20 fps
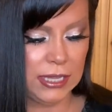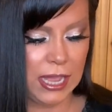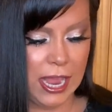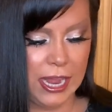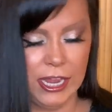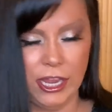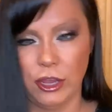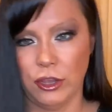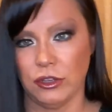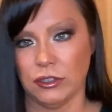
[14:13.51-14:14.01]
I
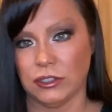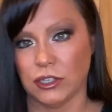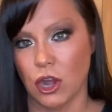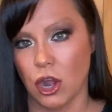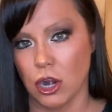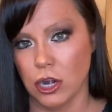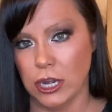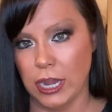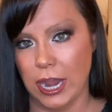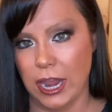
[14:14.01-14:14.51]
use
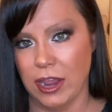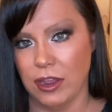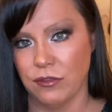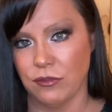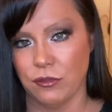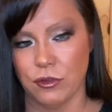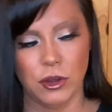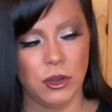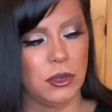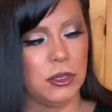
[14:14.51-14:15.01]
Garnier
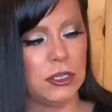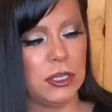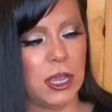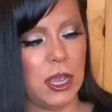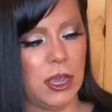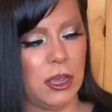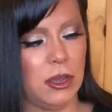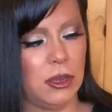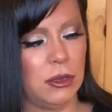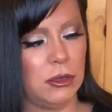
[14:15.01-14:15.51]

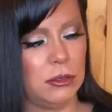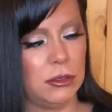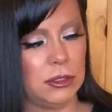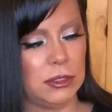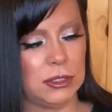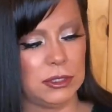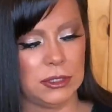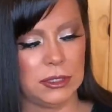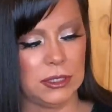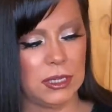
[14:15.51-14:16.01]

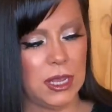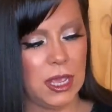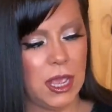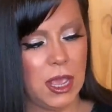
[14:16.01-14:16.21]
Fructis